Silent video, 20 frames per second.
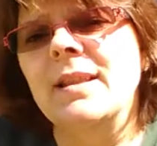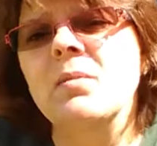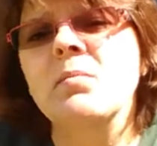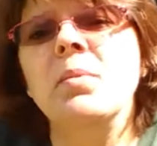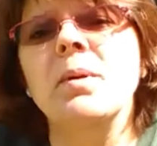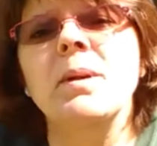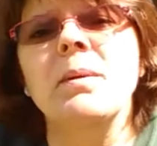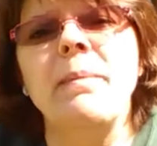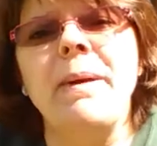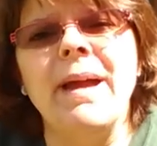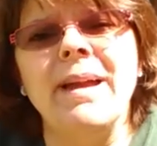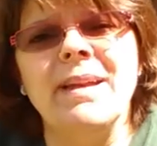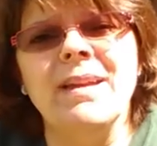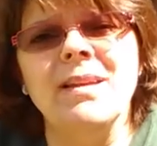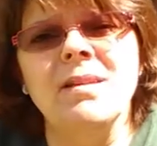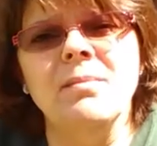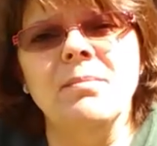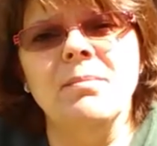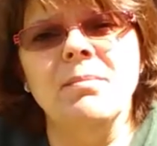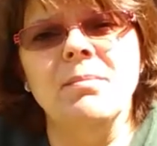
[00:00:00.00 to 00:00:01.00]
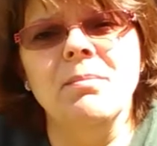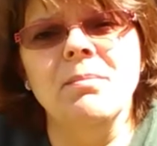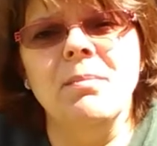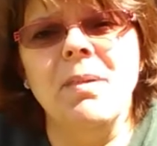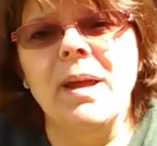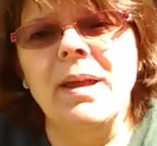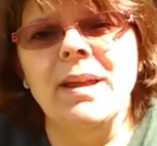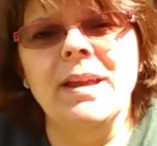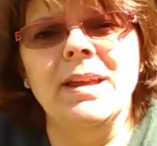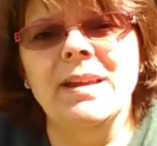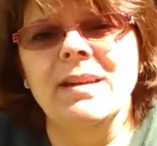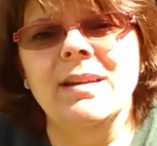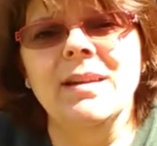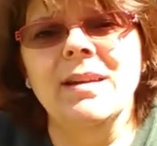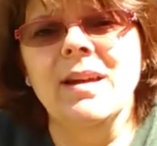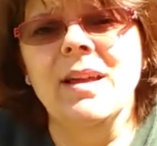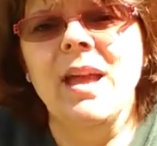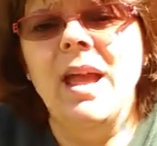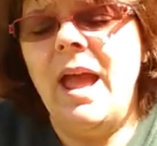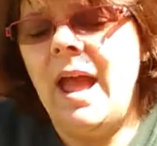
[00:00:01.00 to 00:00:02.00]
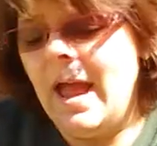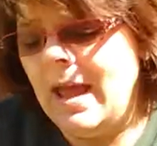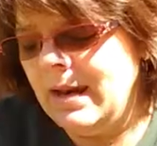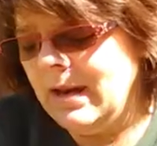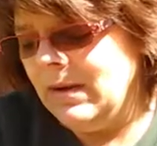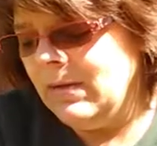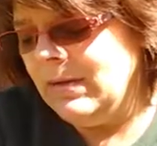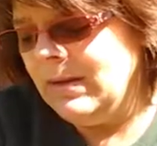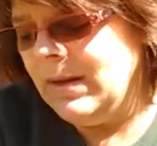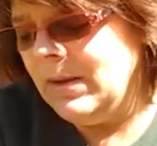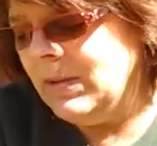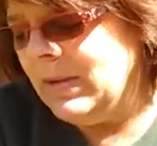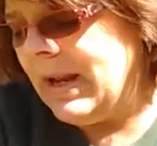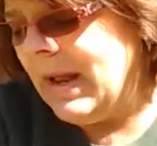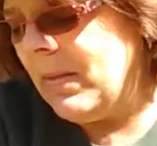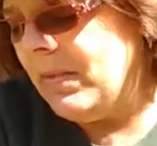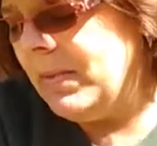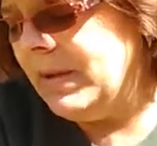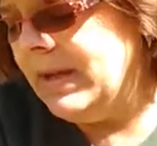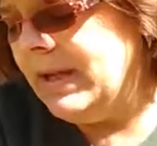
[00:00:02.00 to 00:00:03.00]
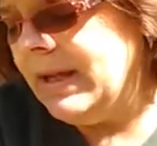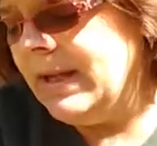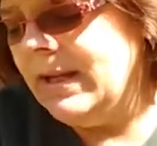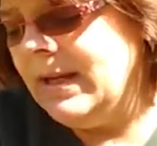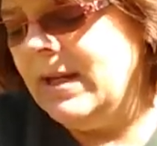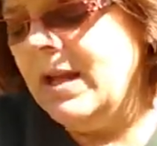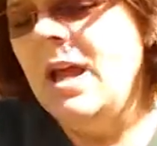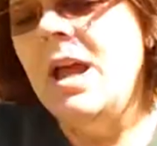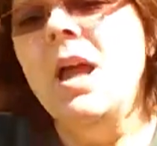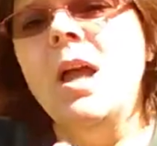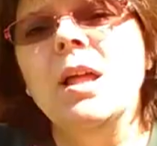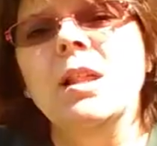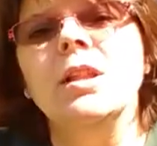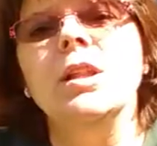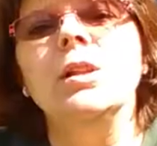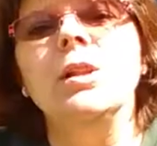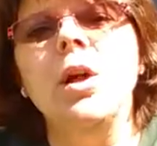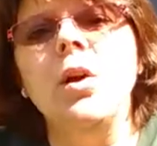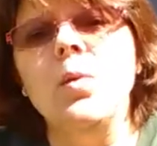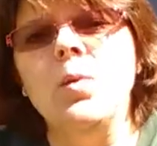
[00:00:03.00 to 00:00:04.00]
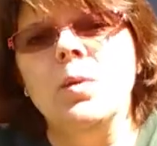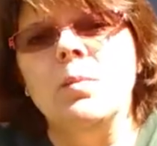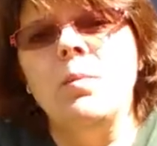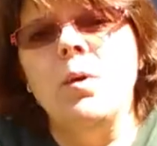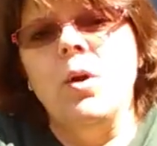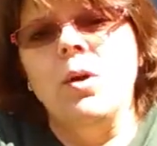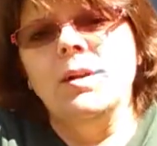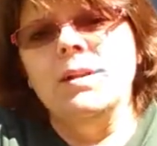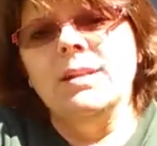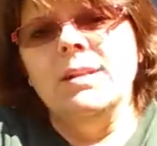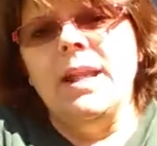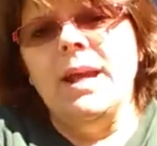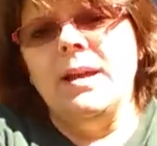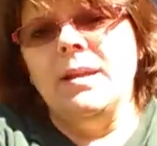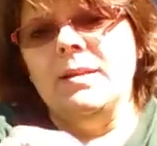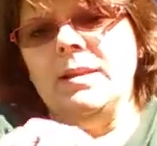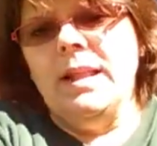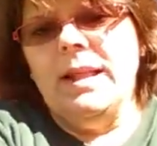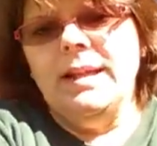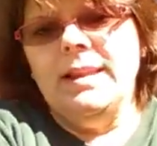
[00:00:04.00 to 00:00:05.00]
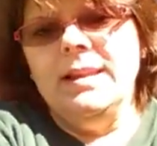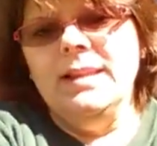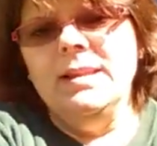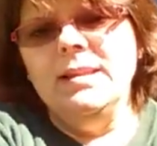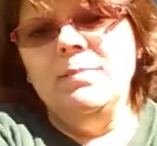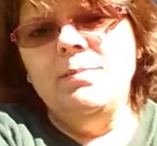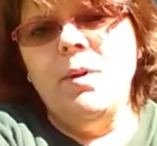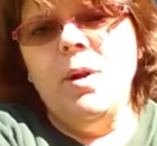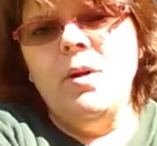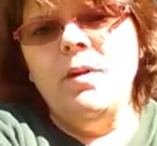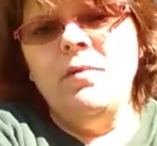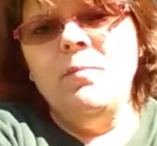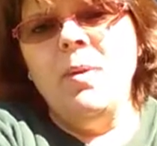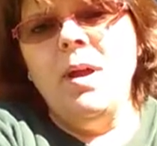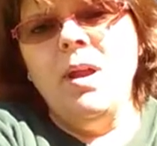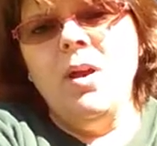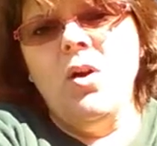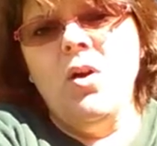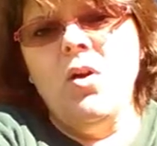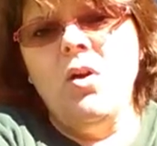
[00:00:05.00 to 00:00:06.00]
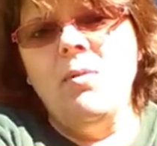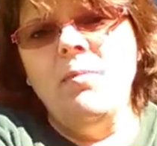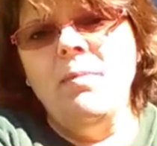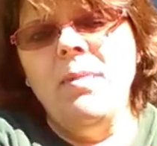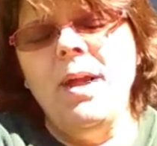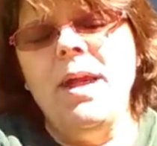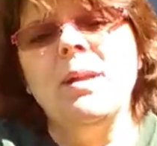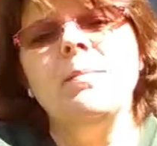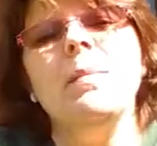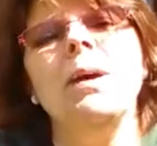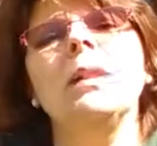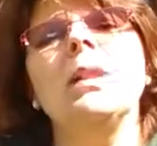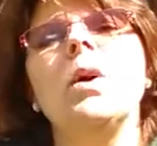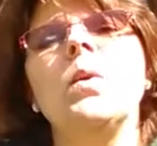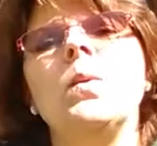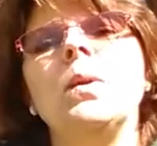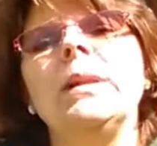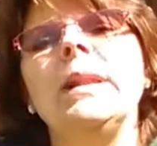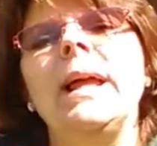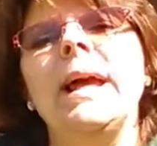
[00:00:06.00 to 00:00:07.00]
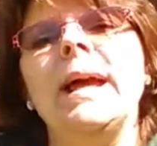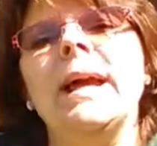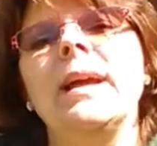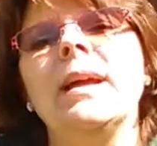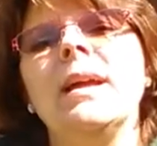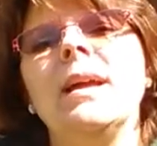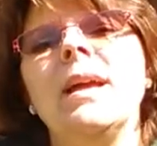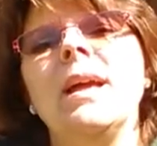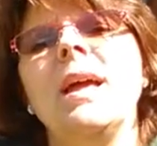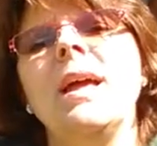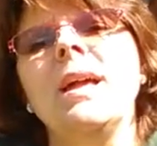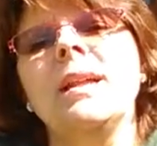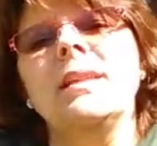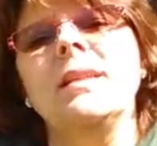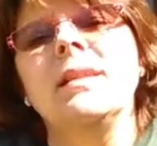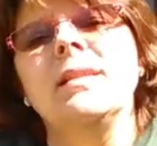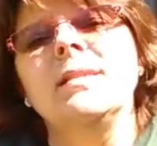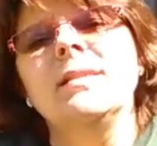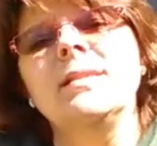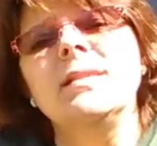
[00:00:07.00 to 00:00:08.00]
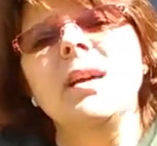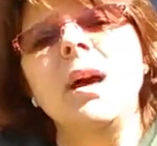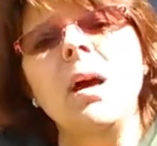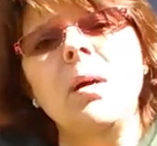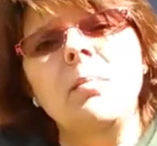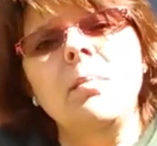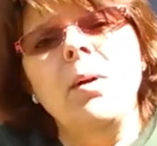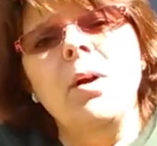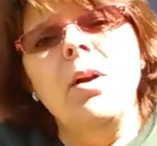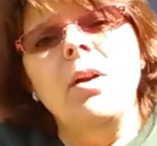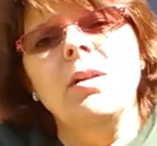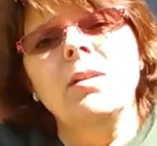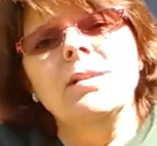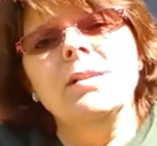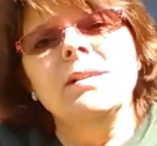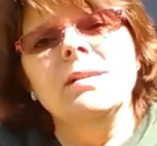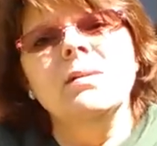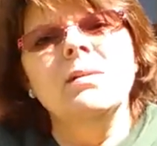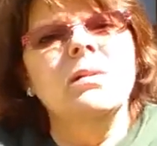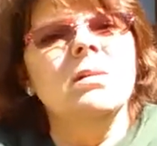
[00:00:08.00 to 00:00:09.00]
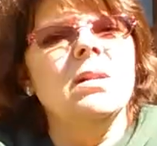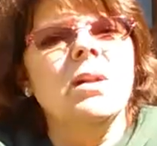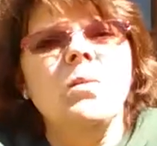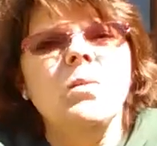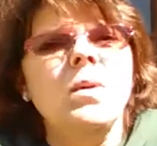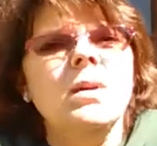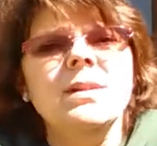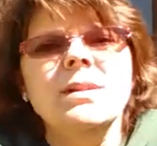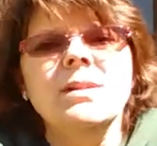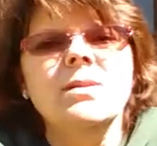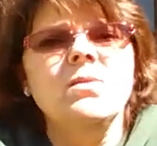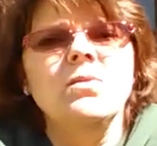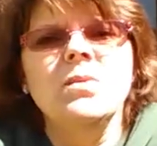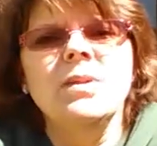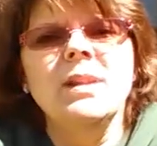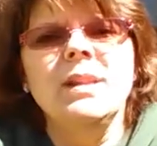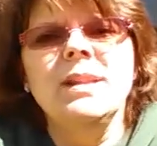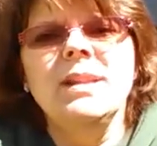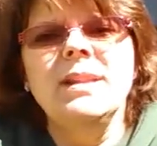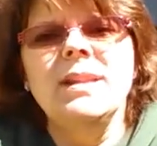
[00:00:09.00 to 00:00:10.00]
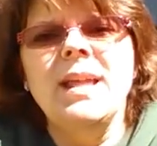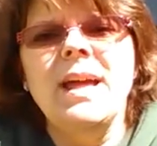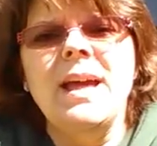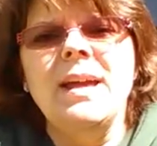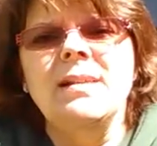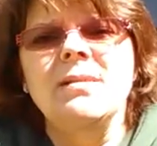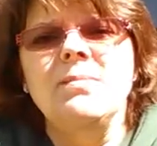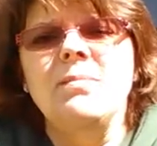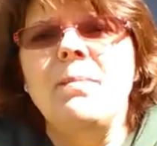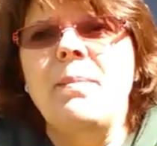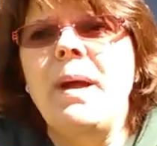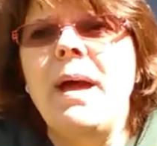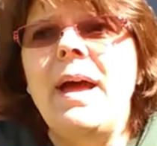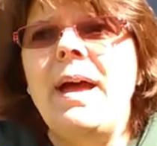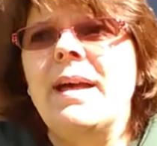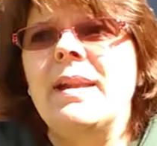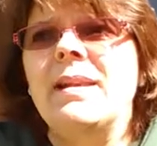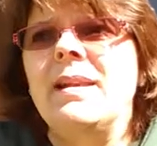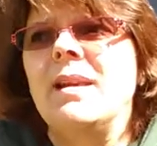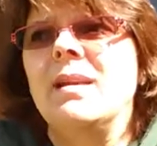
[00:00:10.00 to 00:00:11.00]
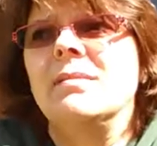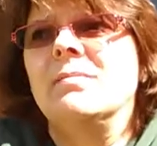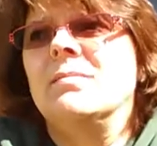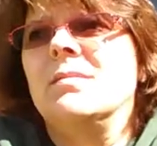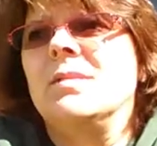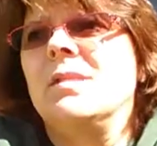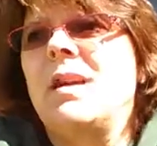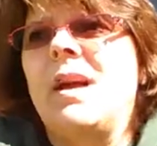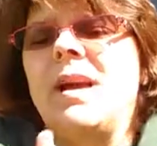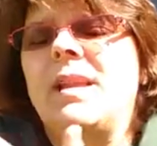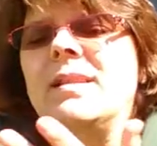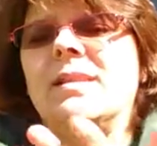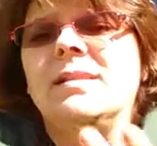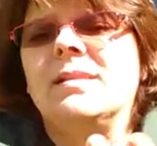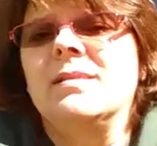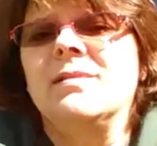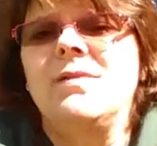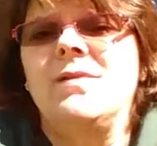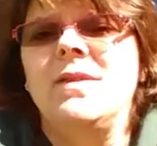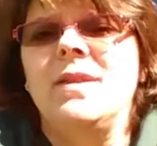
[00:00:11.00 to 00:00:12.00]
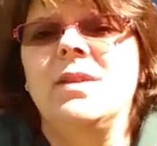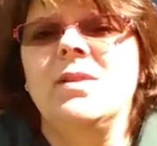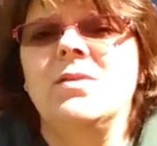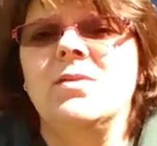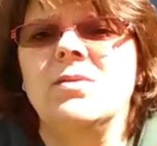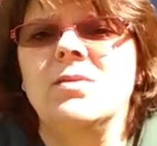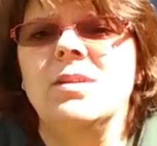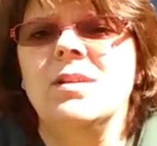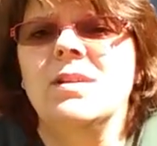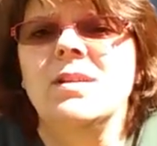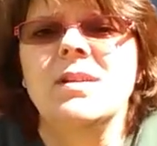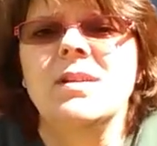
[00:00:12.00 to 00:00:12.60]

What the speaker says: and then put it back in and it would happen in the lower parts, like this part of my arm and my lower leg. Now the top parts, that wasn't really that bad. I didn't feel